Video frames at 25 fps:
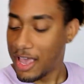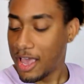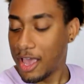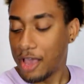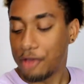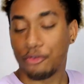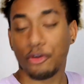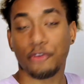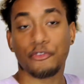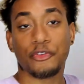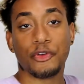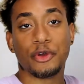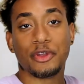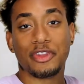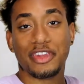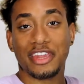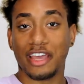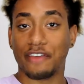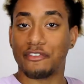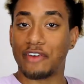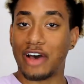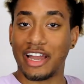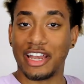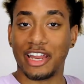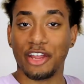9. Reviewing the
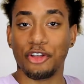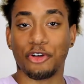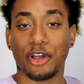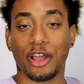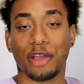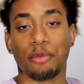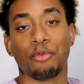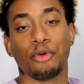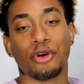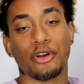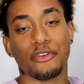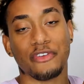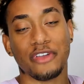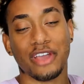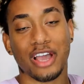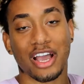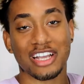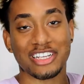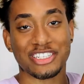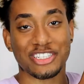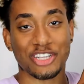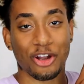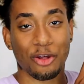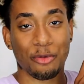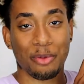Avani Greg Morphe
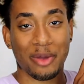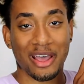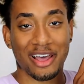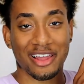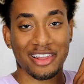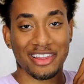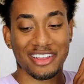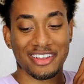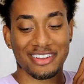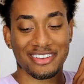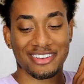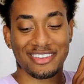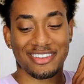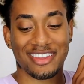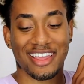eyeshadow palette.